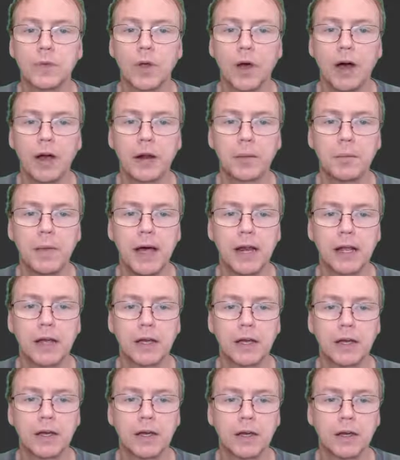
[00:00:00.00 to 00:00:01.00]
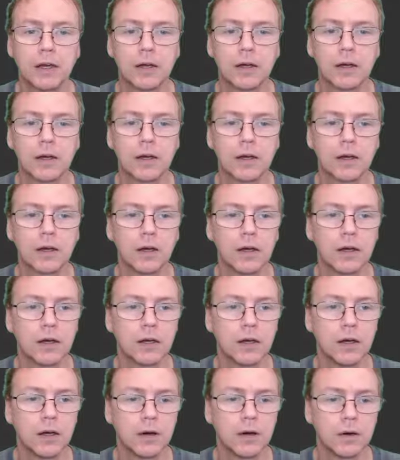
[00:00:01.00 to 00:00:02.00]
automatic
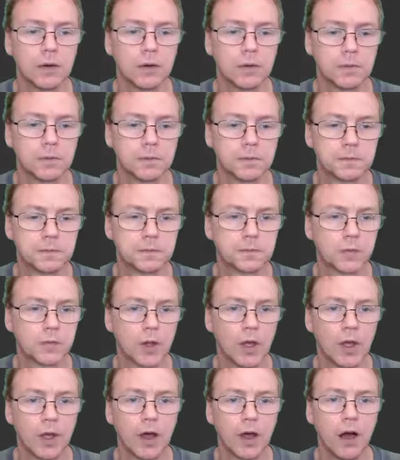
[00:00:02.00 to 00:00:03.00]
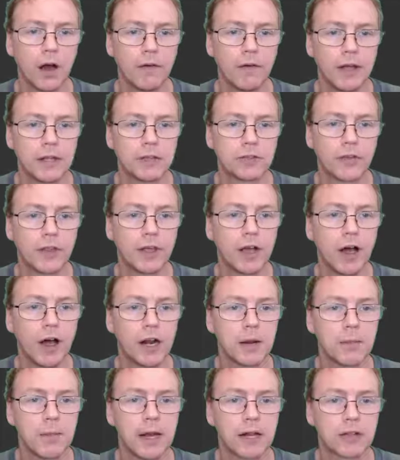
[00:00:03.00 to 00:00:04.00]
go. All right, so the
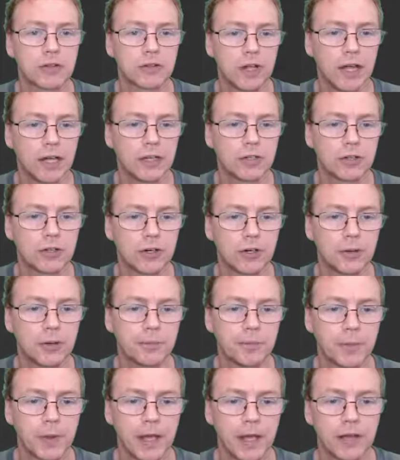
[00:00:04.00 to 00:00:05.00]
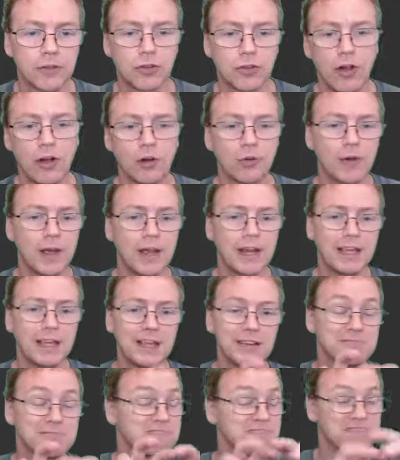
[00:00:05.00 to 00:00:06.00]
automatic slicer has
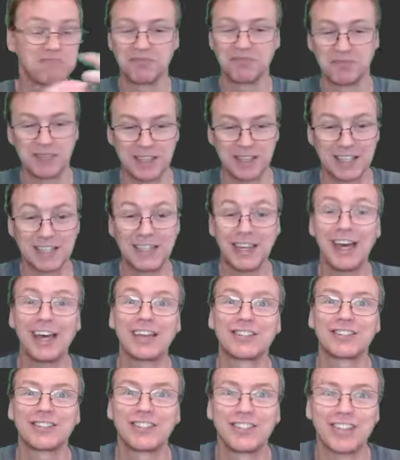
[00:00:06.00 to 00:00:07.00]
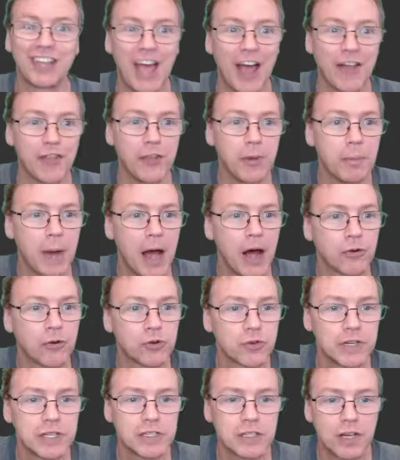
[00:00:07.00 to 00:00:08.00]
already guessed at the
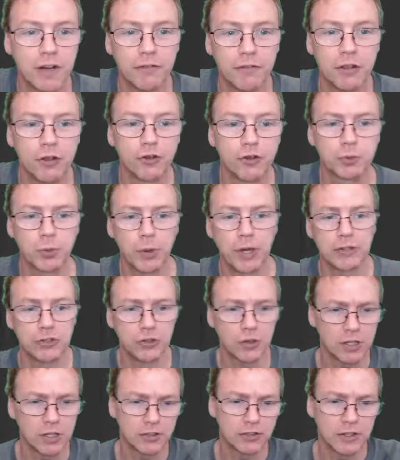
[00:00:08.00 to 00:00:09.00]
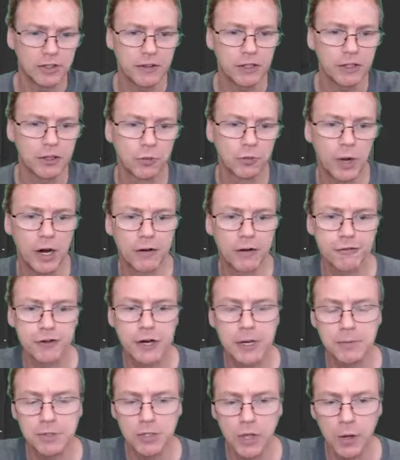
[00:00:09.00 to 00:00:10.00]
boundaries of the little sprites. You can see the little
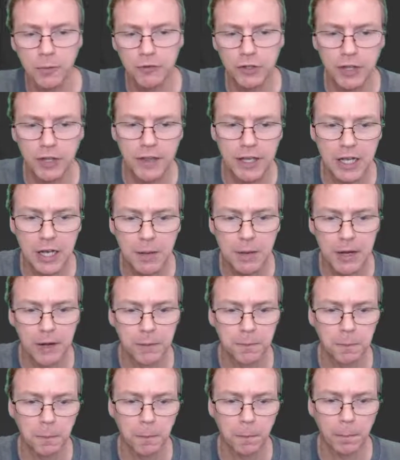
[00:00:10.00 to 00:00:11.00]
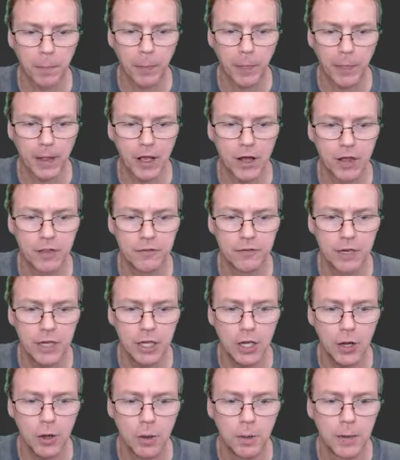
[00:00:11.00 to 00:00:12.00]
wireframes. Hopefully they come out on the
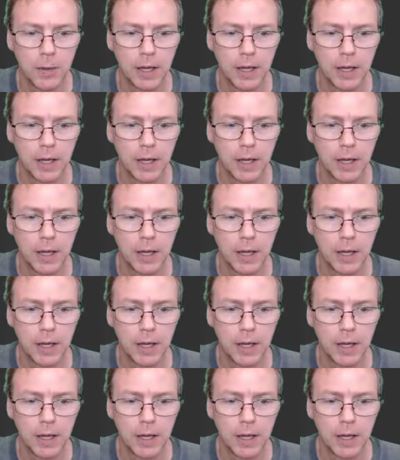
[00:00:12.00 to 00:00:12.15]
video.